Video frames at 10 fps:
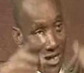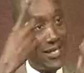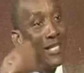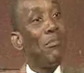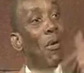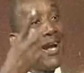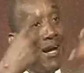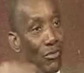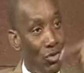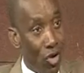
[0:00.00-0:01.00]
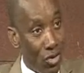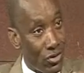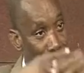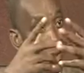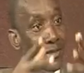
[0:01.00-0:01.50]
that power can be lost
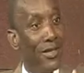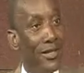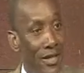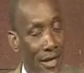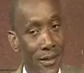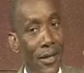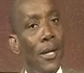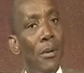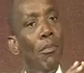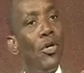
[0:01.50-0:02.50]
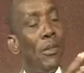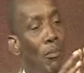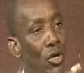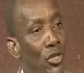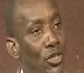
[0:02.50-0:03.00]
and gained. But the
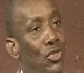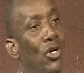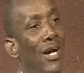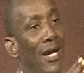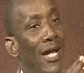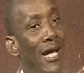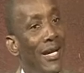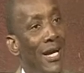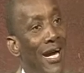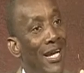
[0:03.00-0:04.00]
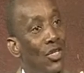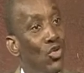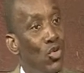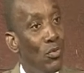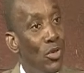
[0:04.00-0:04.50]
point is, don't carry INEC and
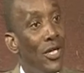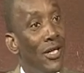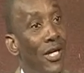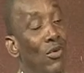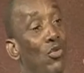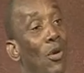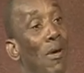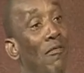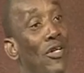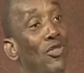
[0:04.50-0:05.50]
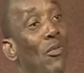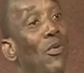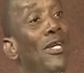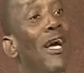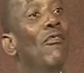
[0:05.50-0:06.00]
assume that they will do a perfect job in
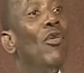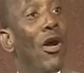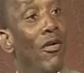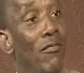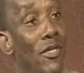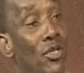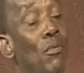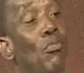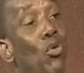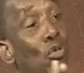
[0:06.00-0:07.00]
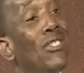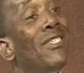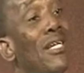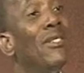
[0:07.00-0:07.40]
every local government. Build state